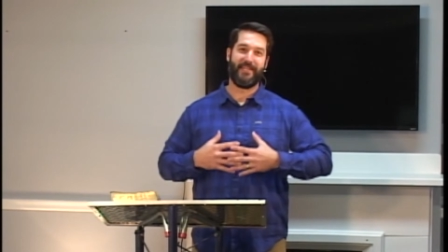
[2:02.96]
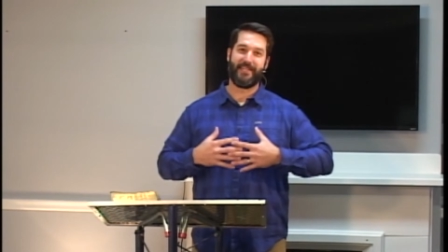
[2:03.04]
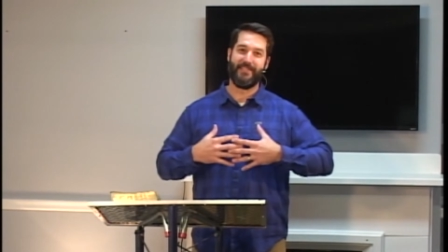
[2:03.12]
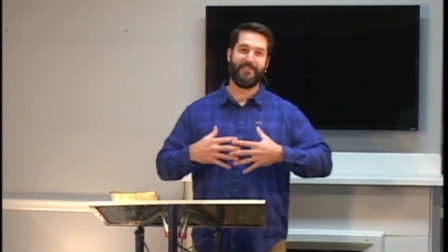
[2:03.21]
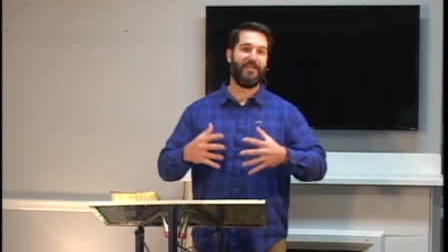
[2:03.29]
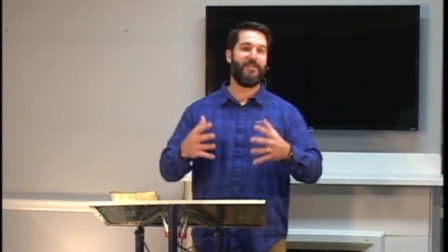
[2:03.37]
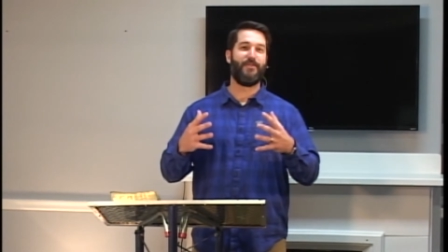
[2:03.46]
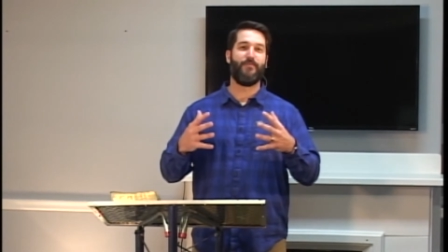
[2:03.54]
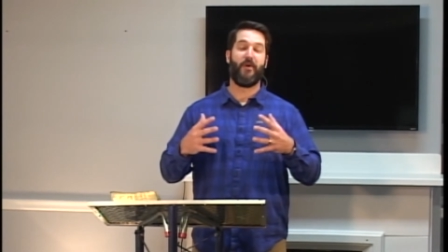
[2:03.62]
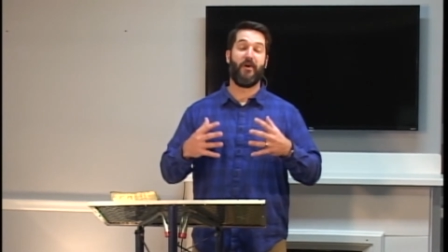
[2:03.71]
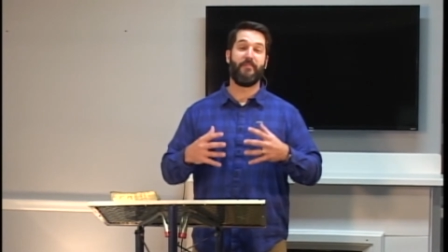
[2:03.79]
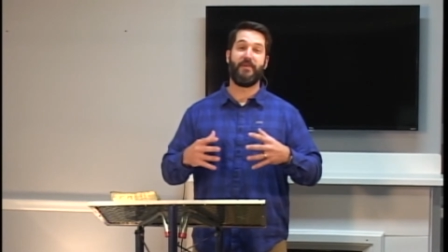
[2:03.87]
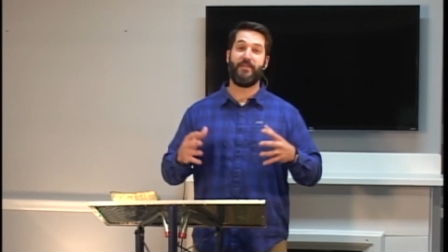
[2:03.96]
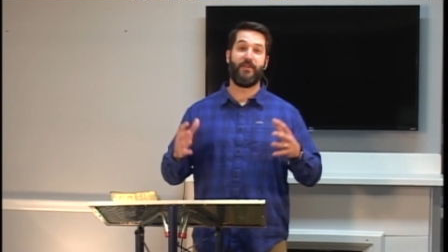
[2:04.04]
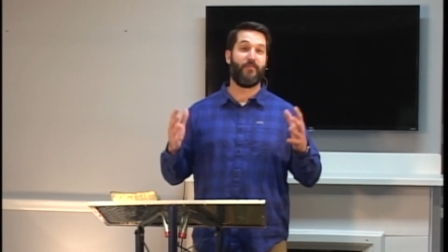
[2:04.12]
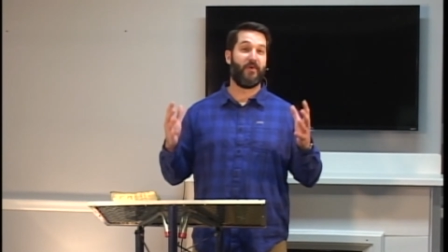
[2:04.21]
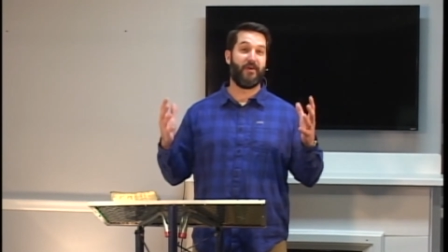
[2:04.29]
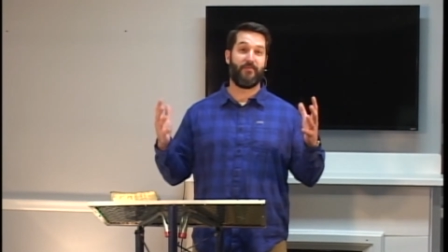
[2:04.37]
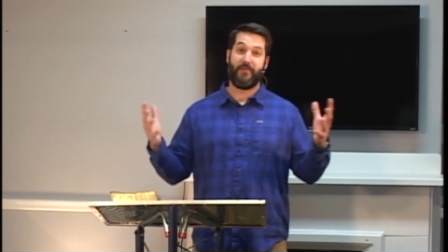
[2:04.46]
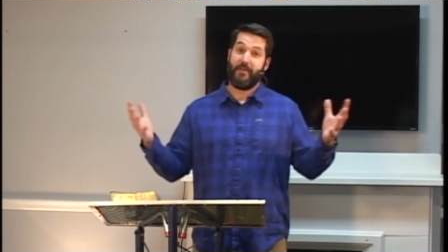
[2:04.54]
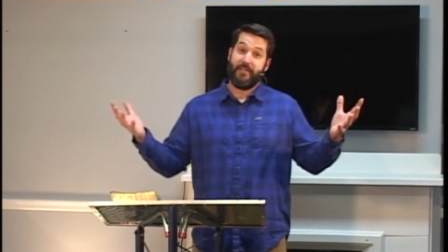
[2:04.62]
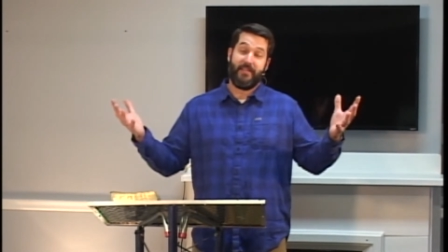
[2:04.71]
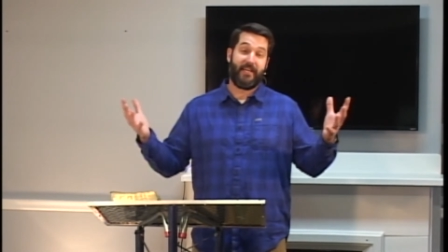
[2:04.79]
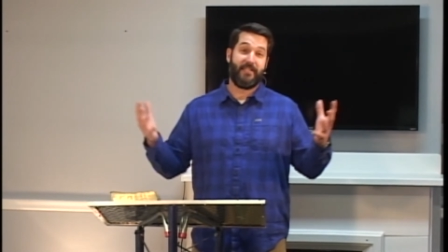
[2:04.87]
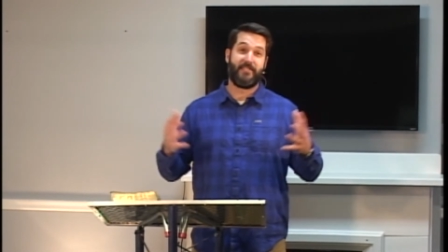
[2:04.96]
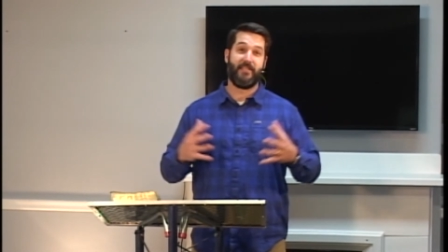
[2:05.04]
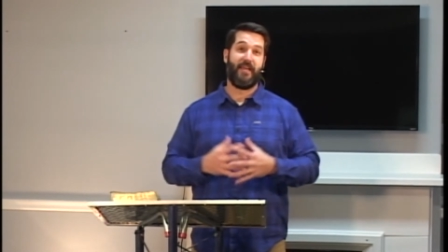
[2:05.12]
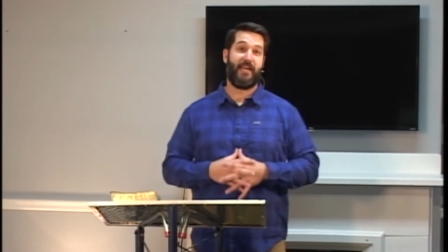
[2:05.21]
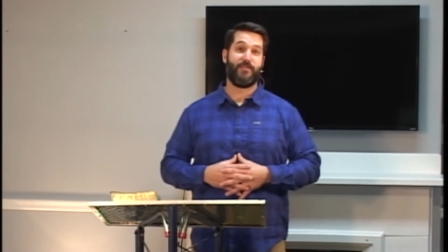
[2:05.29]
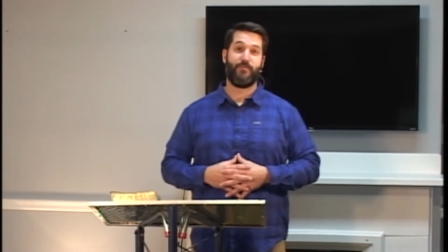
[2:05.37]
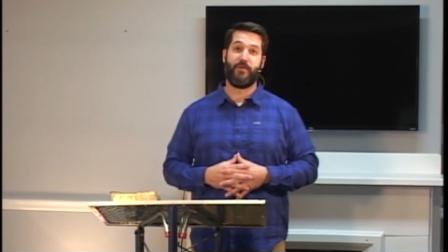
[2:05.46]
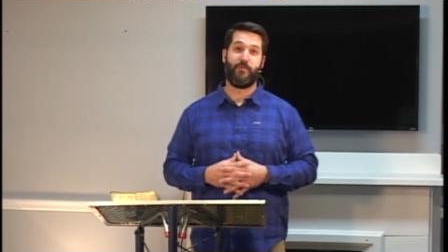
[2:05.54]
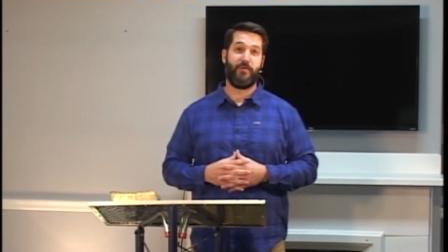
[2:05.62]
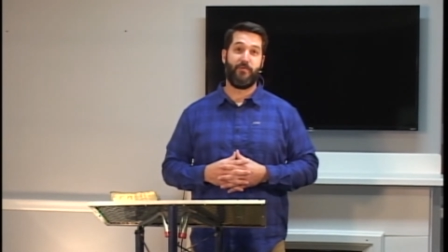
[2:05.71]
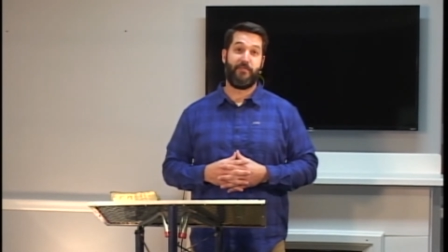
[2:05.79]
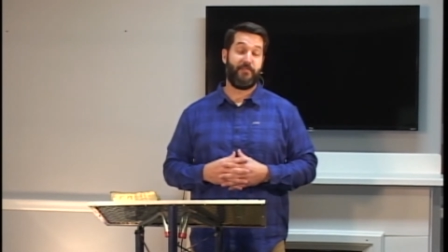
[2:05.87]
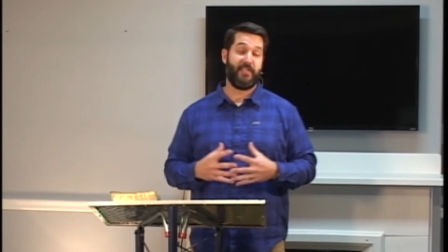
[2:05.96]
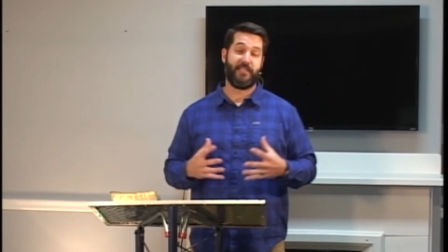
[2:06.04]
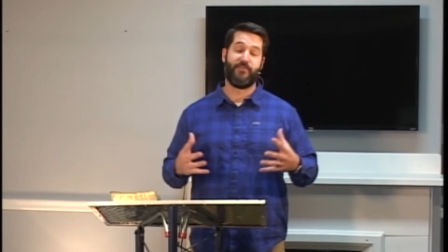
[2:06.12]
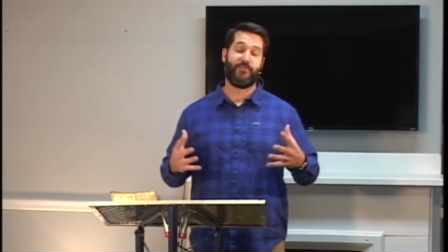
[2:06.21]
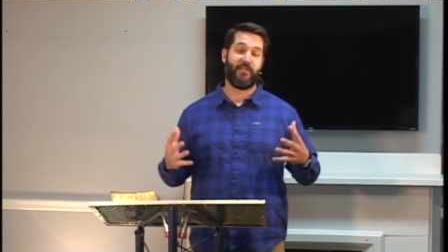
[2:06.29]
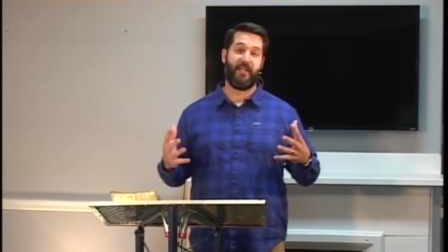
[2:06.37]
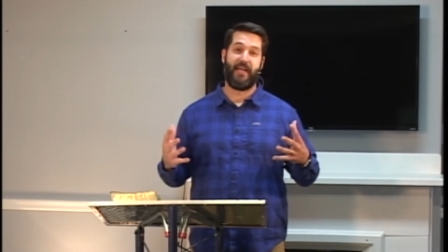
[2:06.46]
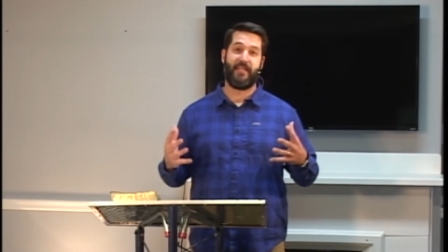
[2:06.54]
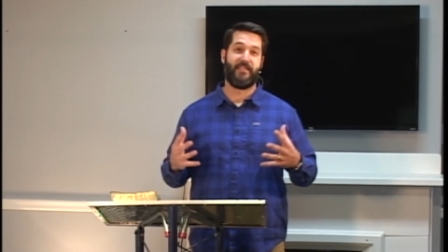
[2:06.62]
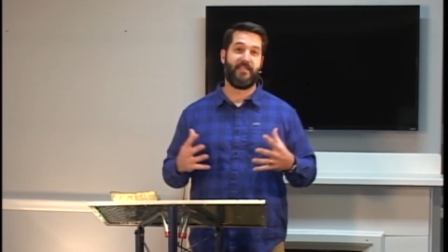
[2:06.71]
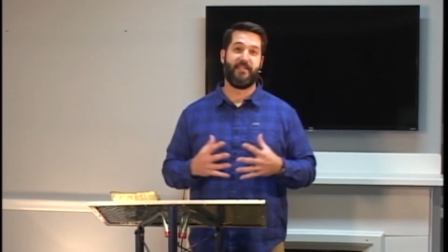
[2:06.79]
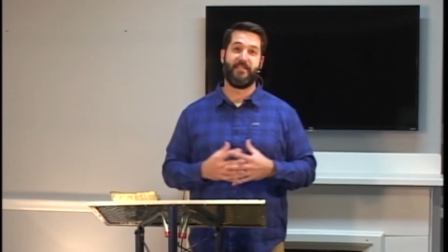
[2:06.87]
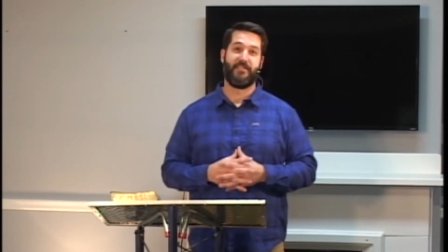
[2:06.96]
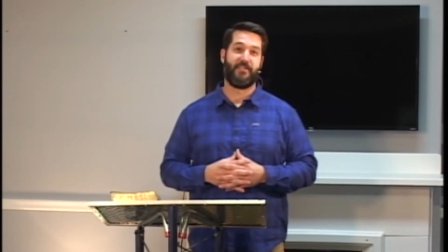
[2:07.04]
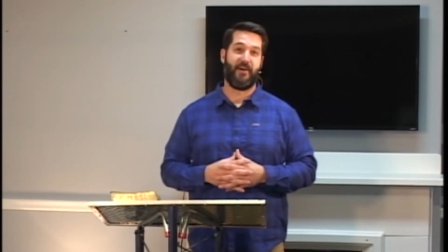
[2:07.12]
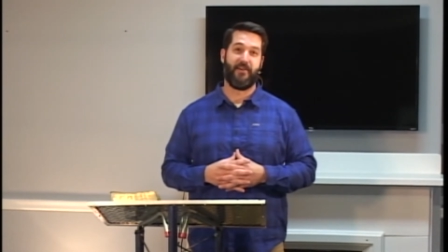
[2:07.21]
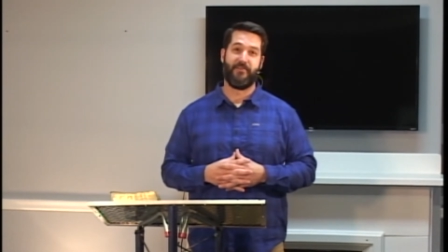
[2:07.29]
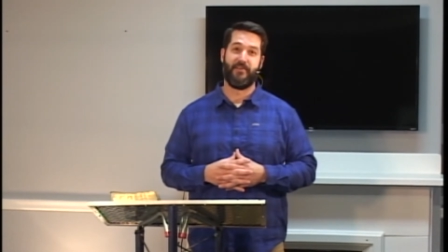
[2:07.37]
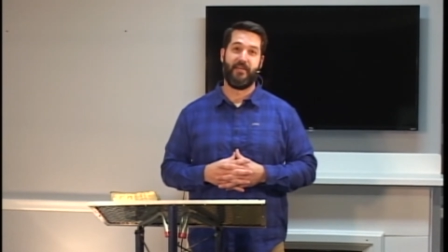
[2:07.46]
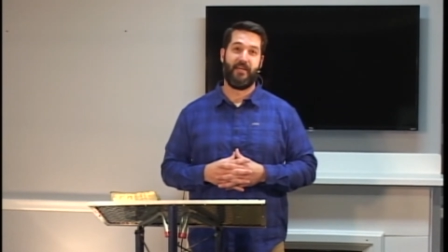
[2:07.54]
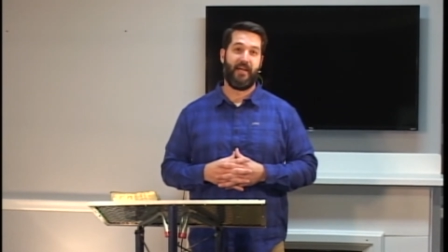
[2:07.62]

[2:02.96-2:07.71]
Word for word: continue on. But you know what? Like I said last week, we, we feel like there's a light at the end of the tunnel.